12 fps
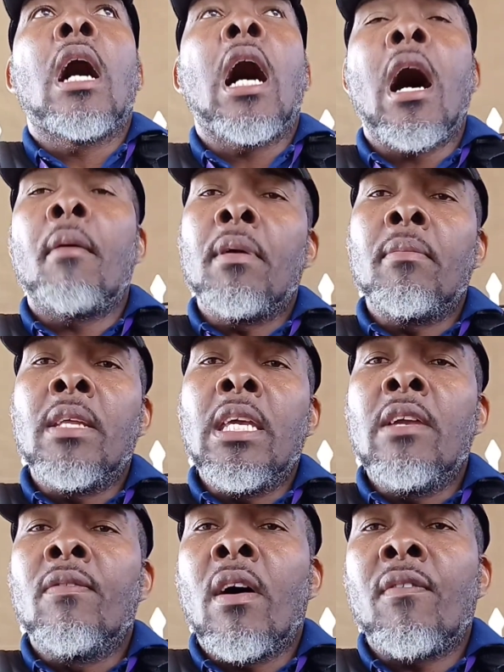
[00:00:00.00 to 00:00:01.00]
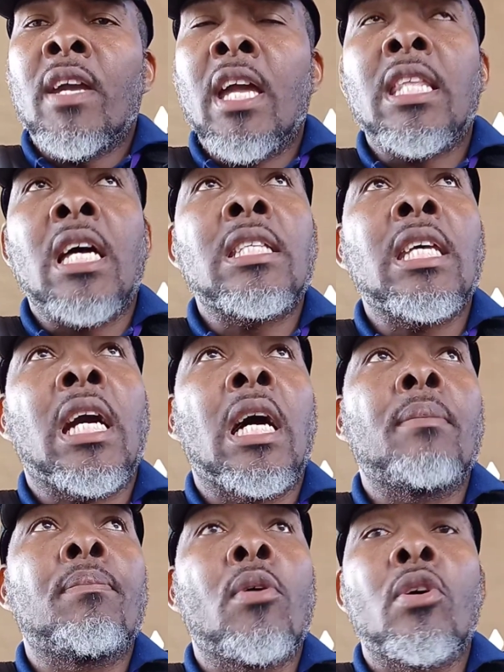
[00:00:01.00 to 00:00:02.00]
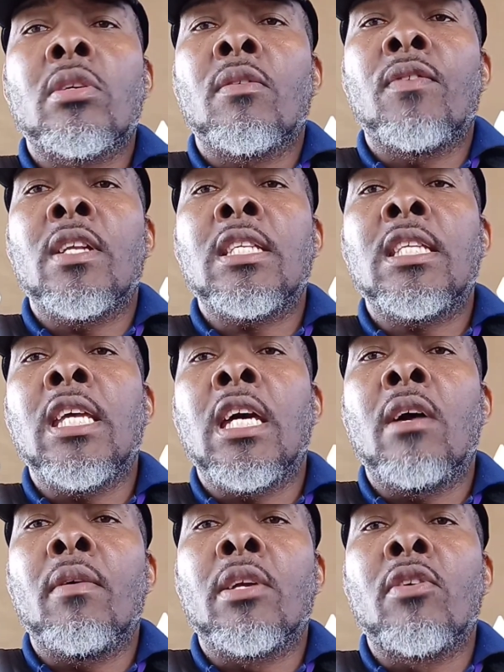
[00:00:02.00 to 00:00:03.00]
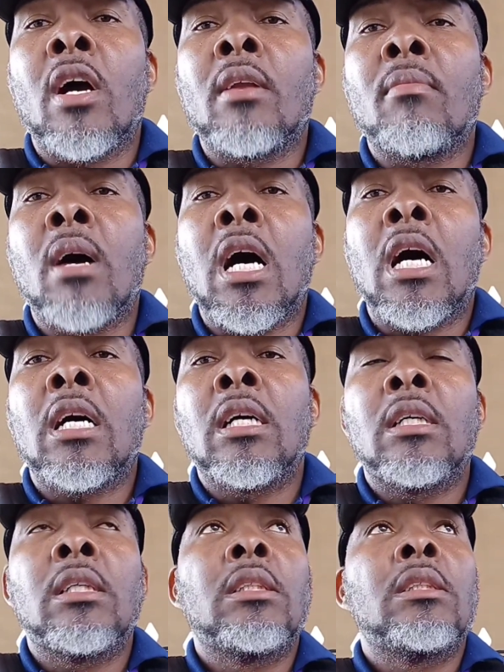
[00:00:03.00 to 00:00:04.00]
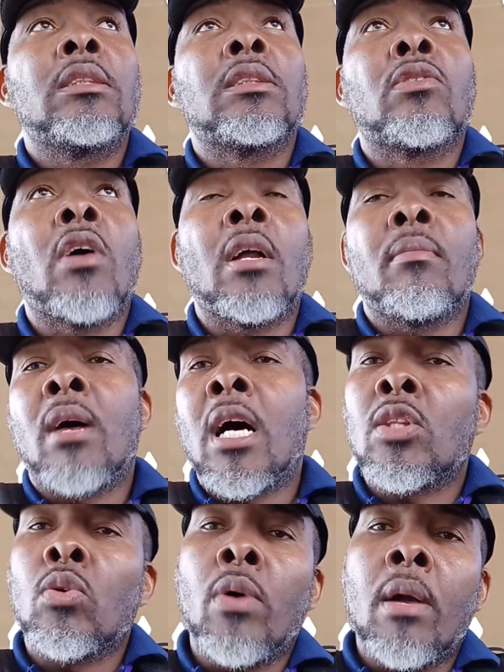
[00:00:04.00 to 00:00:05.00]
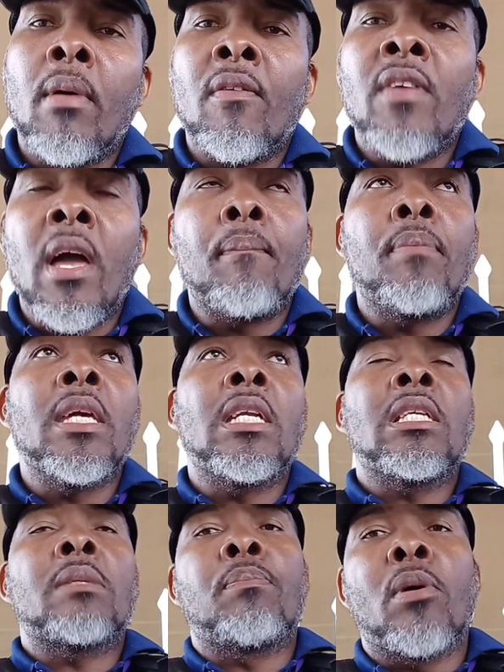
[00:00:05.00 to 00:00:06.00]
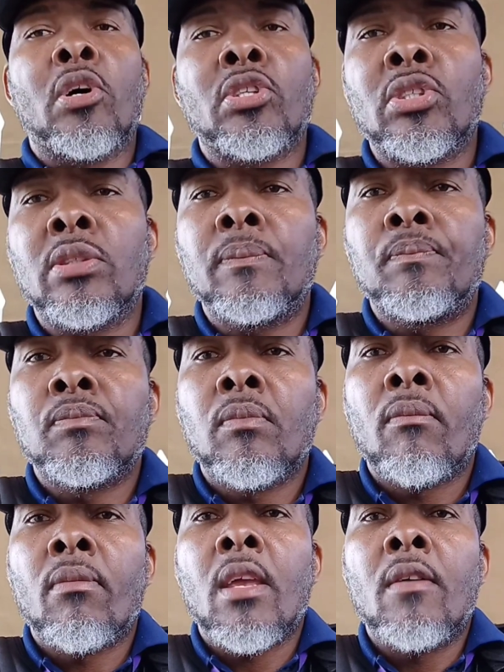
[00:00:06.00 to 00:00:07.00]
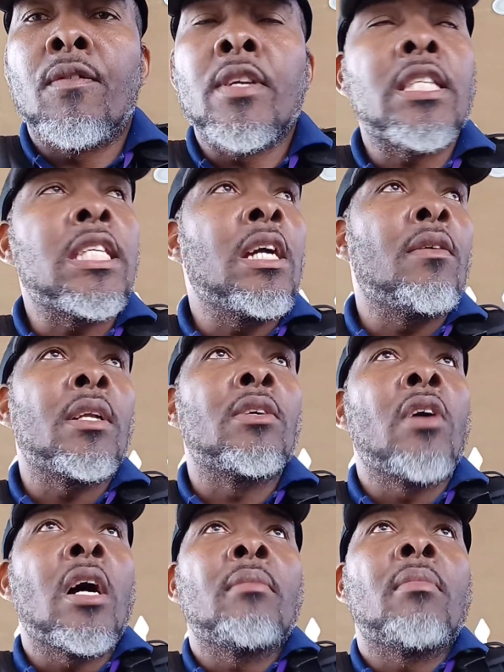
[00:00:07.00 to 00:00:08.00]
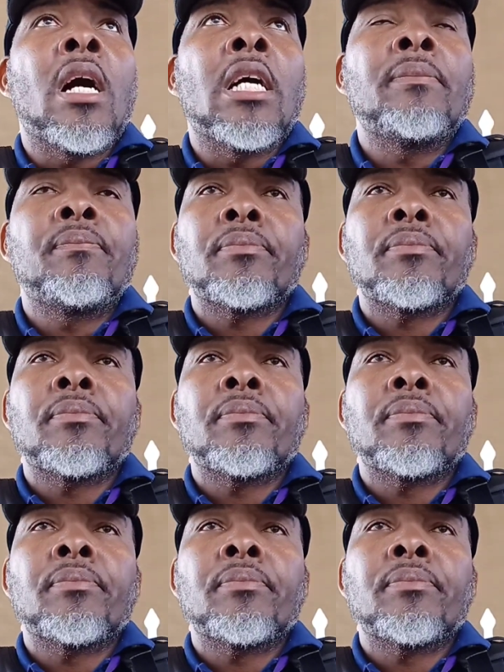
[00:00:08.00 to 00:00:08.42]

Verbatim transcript: um, him even have to get a second person if stay there with grandma. Grandma to him if he appear this person. If stay with grandma.